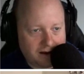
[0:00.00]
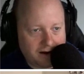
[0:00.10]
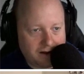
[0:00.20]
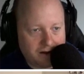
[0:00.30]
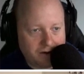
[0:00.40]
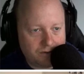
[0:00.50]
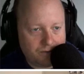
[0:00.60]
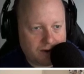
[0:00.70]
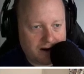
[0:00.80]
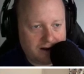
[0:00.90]
I'm going to go
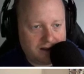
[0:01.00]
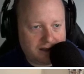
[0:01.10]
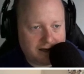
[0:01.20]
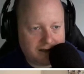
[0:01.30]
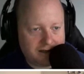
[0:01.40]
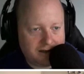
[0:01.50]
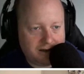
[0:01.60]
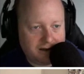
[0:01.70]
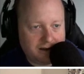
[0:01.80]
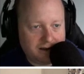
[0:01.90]
when clicked,
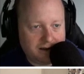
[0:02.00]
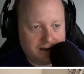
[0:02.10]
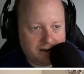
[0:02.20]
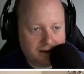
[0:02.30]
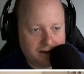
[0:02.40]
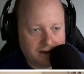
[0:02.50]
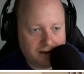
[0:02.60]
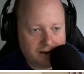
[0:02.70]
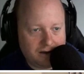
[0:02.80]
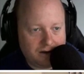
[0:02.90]

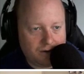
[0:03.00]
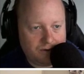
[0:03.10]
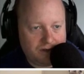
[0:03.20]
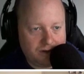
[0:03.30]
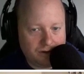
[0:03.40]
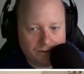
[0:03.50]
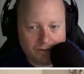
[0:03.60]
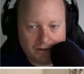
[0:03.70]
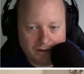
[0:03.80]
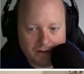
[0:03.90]
go
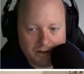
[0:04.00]
to.